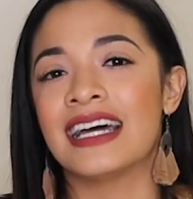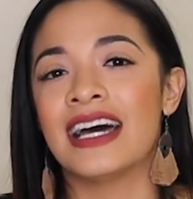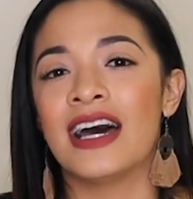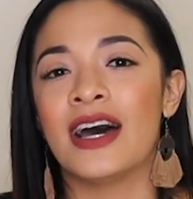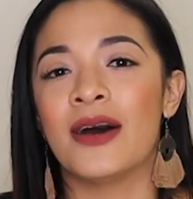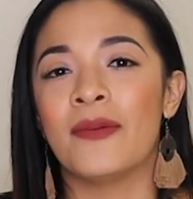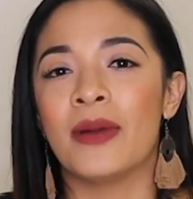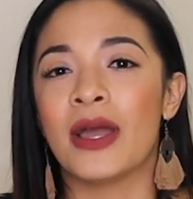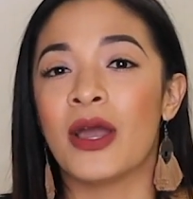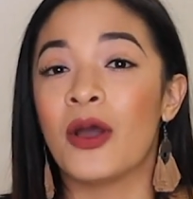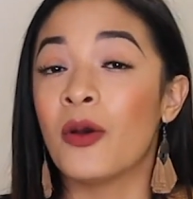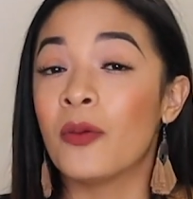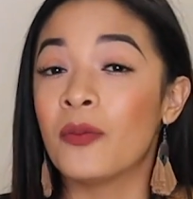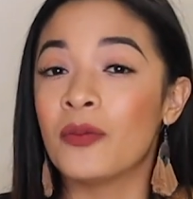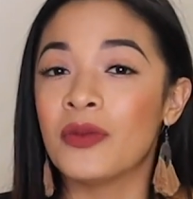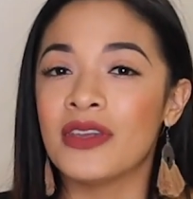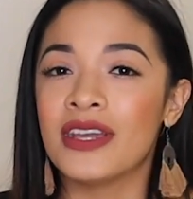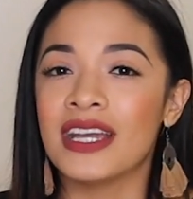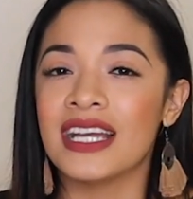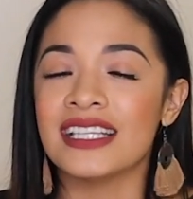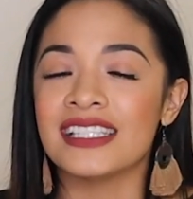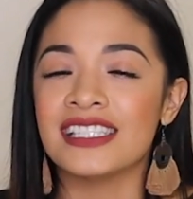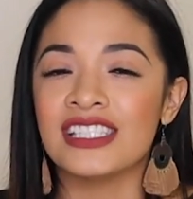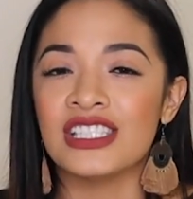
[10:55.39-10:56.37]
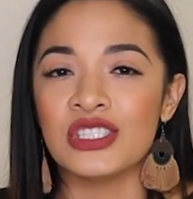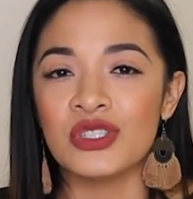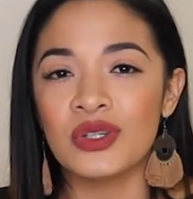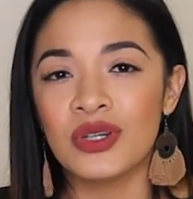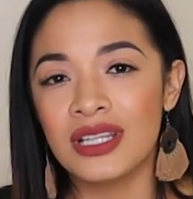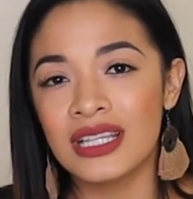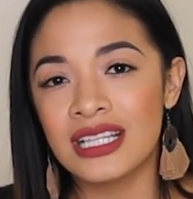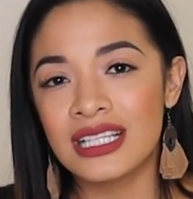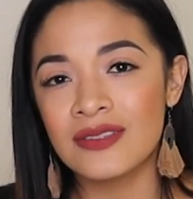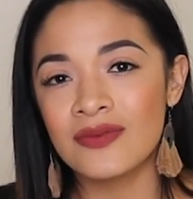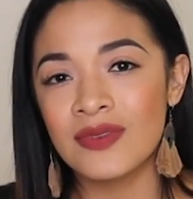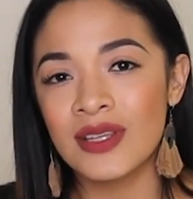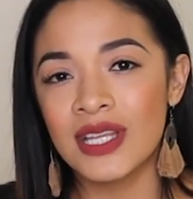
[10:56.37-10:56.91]
I hope you guys
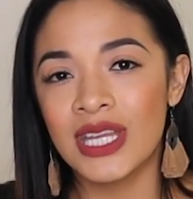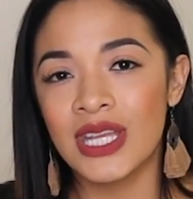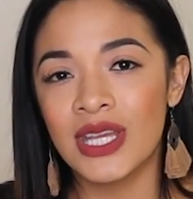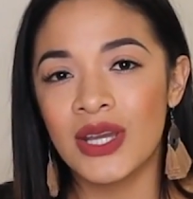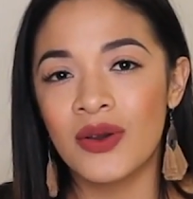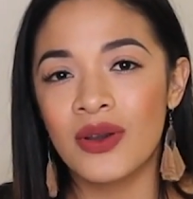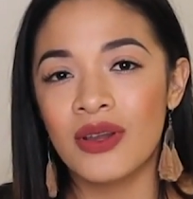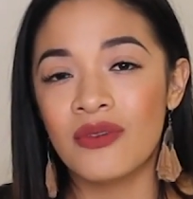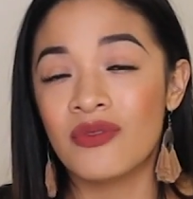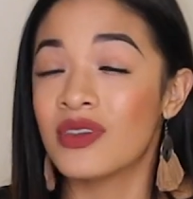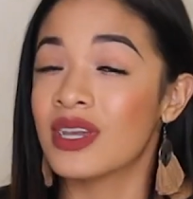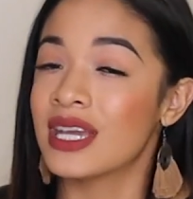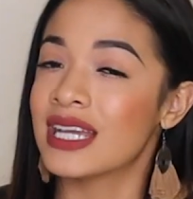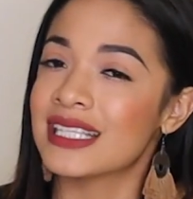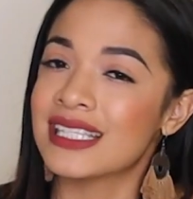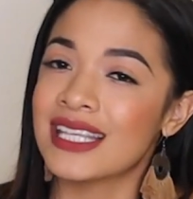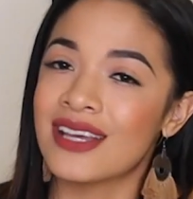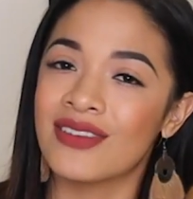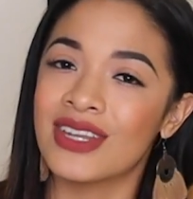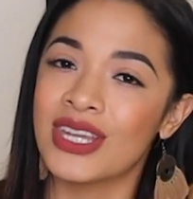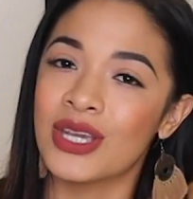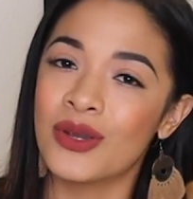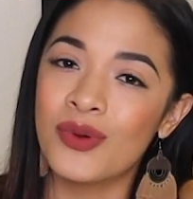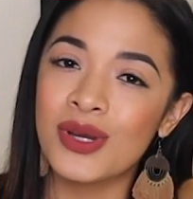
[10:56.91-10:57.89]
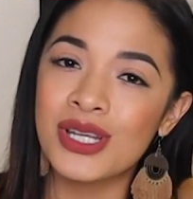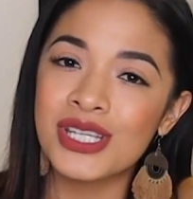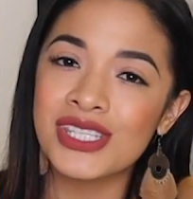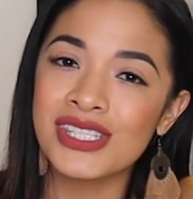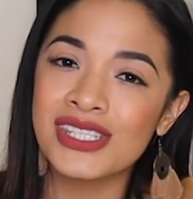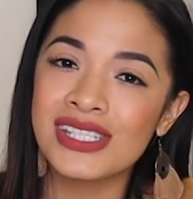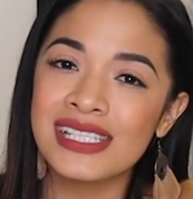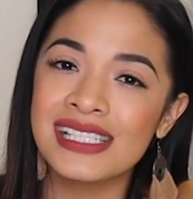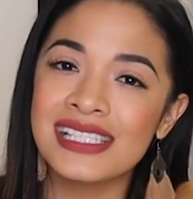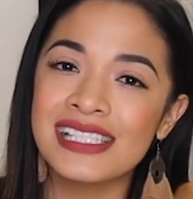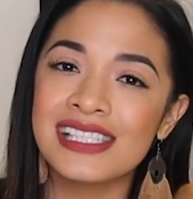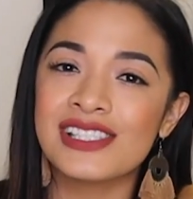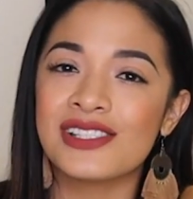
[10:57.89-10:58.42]
enjoyed this video. If you guys have any
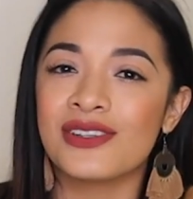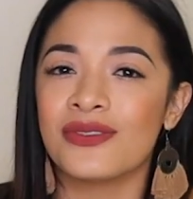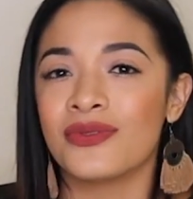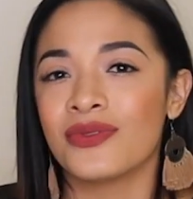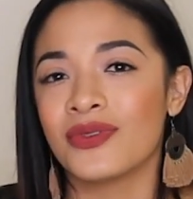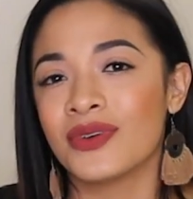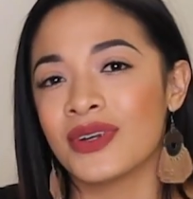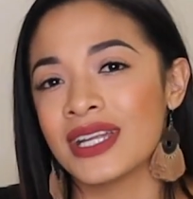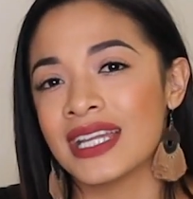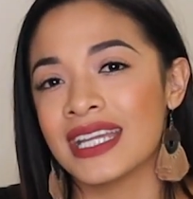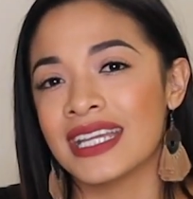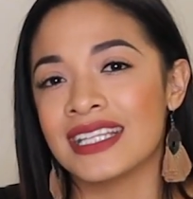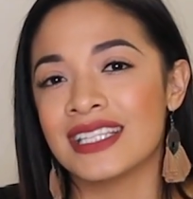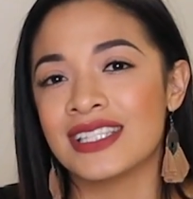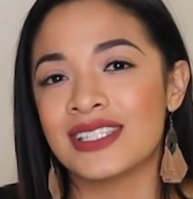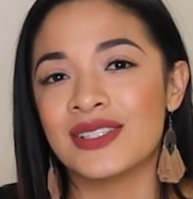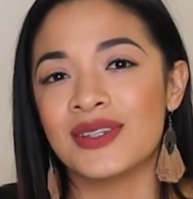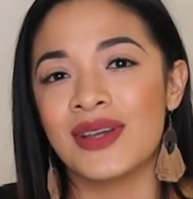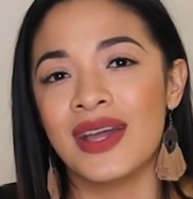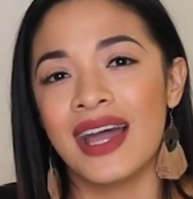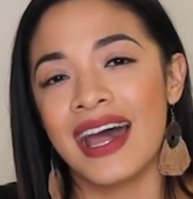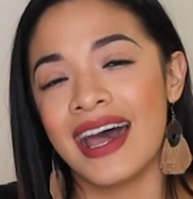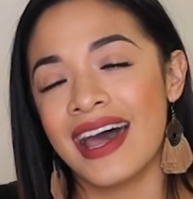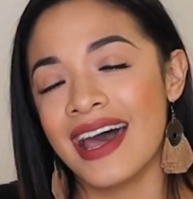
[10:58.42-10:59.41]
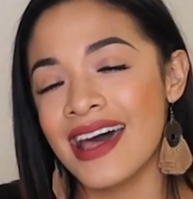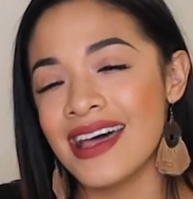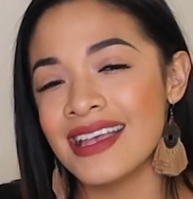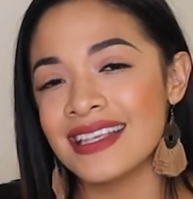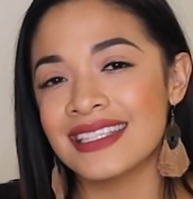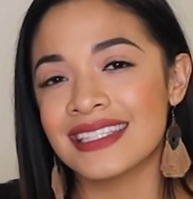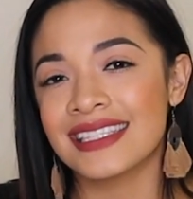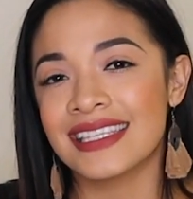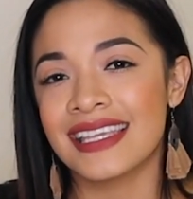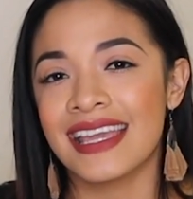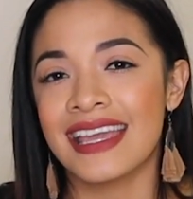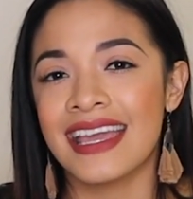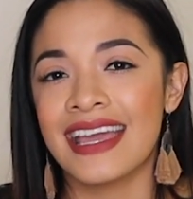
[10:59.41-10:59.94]
questions, don't forget to
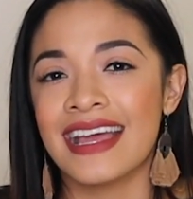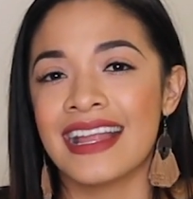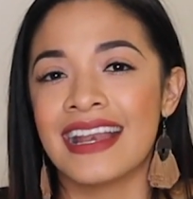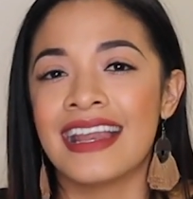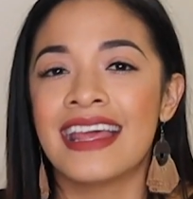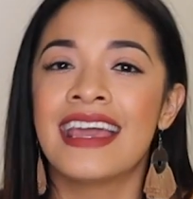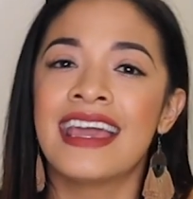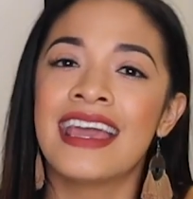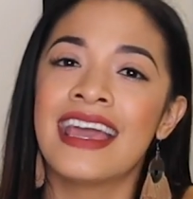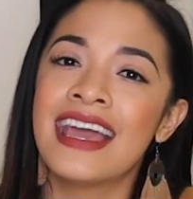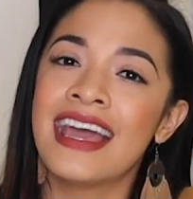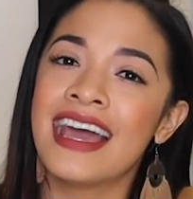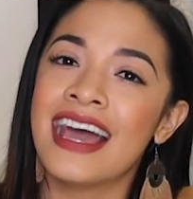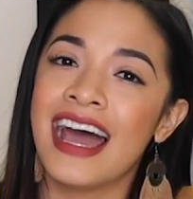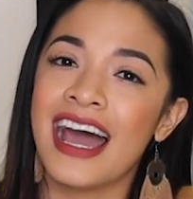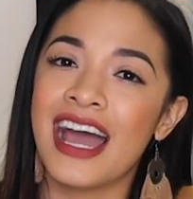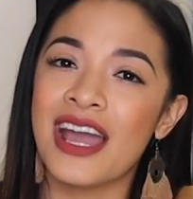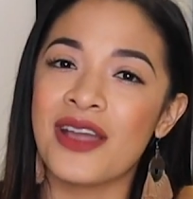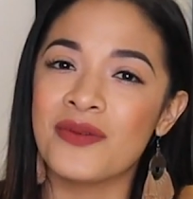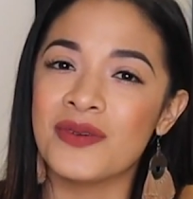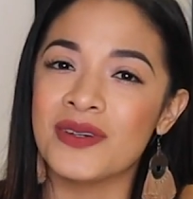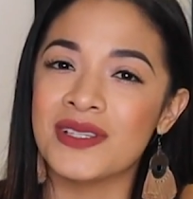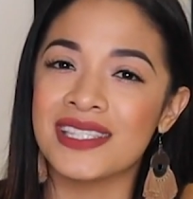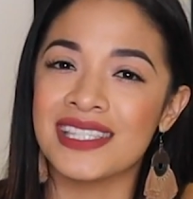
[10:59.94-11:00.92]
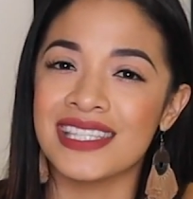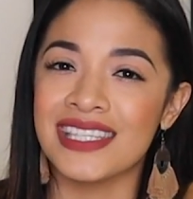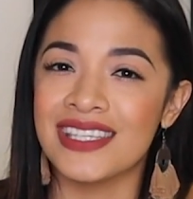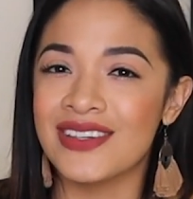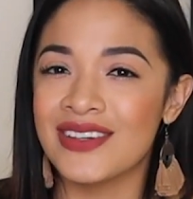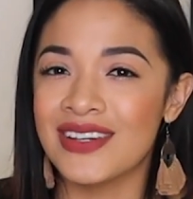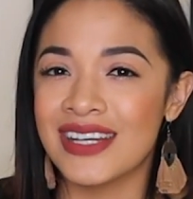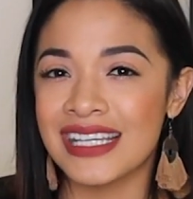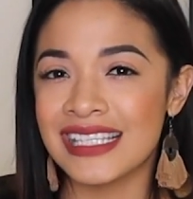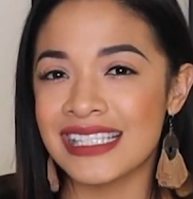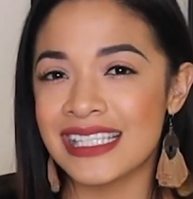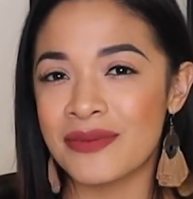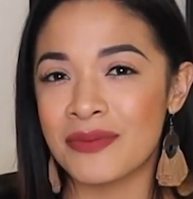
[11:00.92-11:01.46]
ask, and I will see you
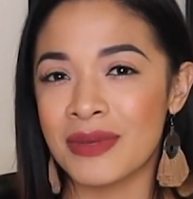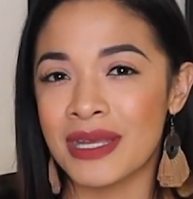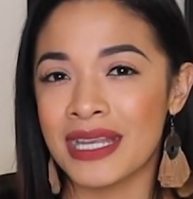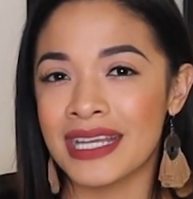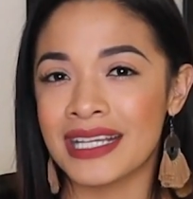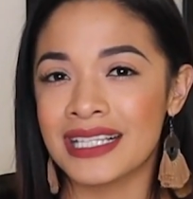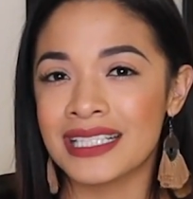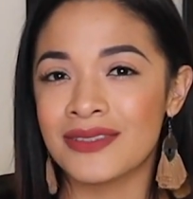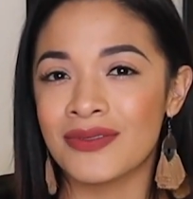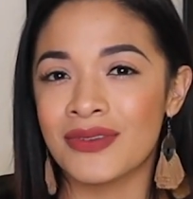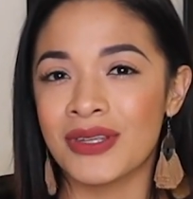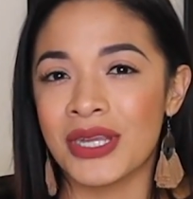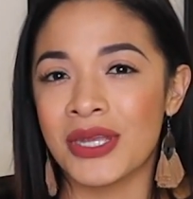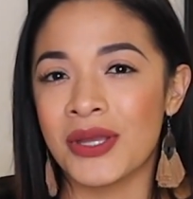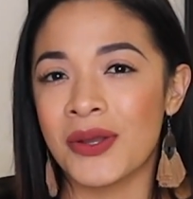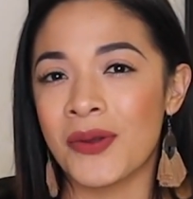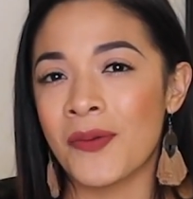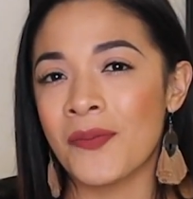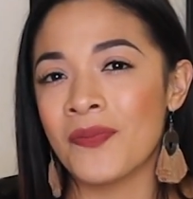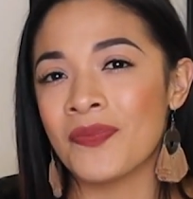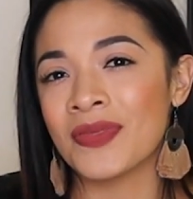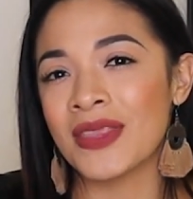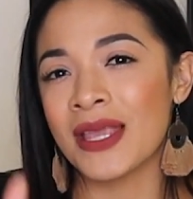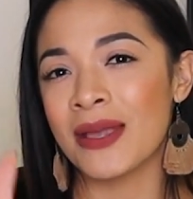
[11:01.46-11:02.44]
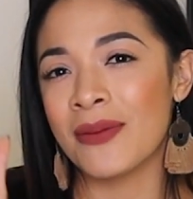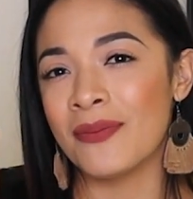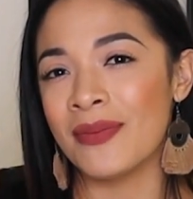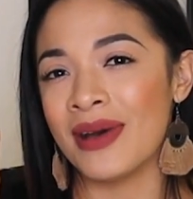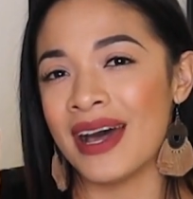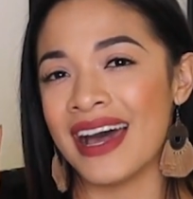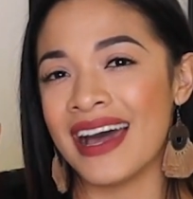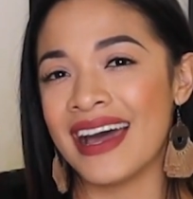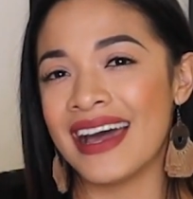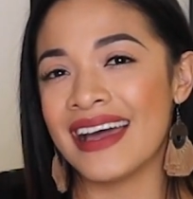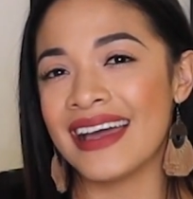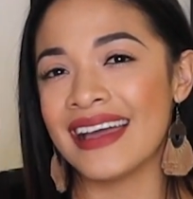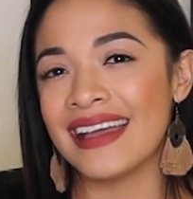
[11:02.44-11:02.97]
guys in my next video.
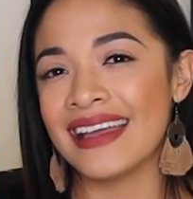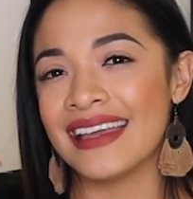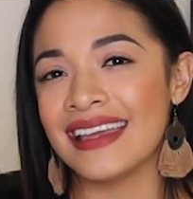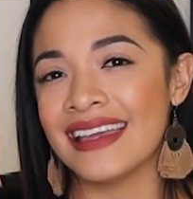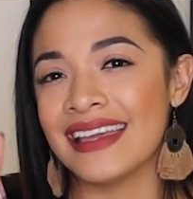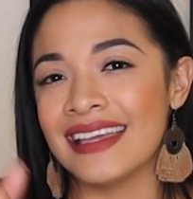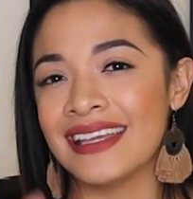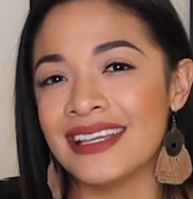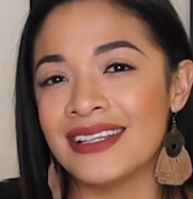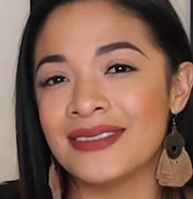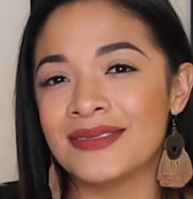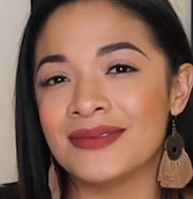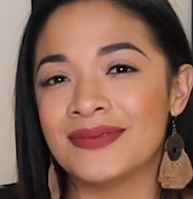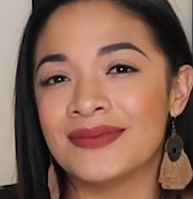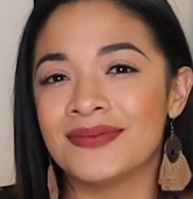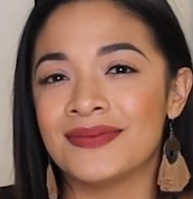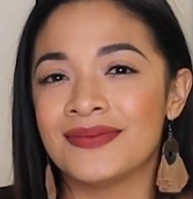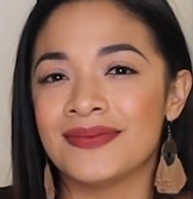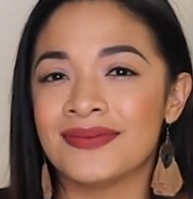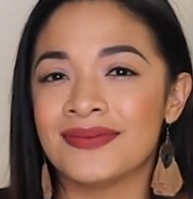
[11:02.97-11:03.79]
Bye.